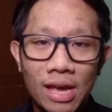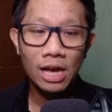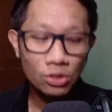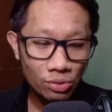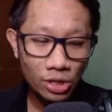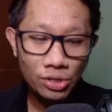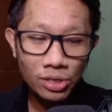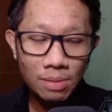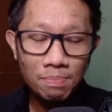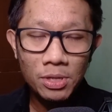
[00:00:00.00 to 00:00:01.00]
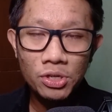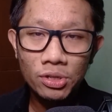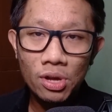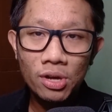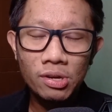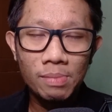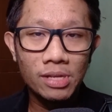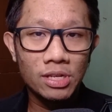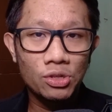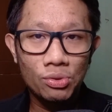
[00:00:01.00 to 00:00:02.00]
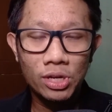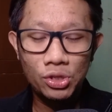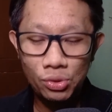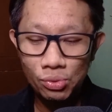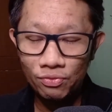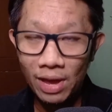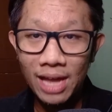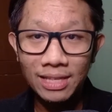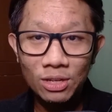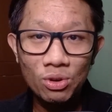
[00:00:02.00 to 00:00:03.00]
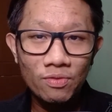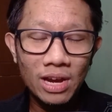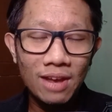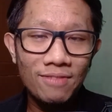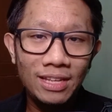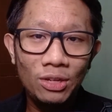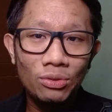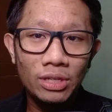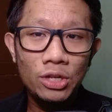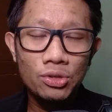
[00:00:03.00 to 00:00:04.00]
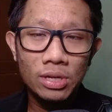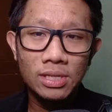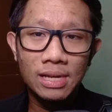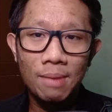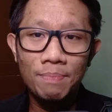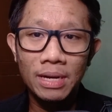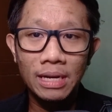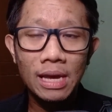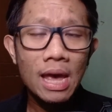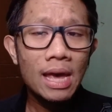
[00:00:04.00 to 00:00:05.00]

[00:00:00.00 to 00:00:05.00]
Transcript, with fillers: As soon as you submit your documents, as soon as you've handed over everything to the insurance company,